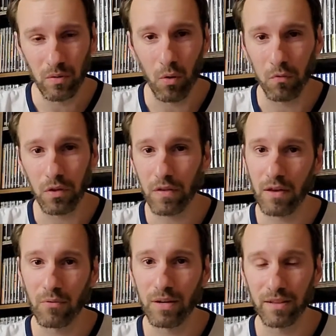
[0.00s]
Hopefully
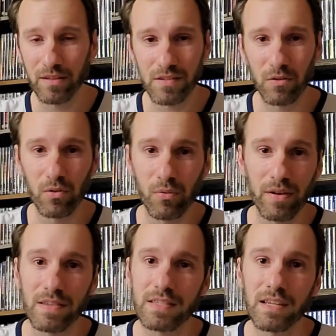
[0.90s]
they win. and It doesn't go to
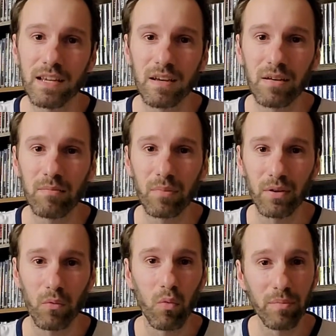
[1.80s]
waste. But
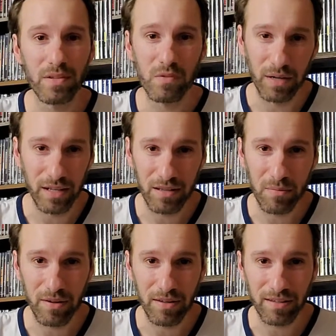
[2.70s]
uh, women's money in the
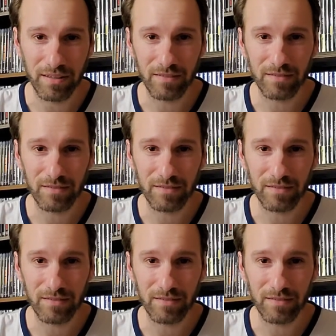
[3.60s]
bank,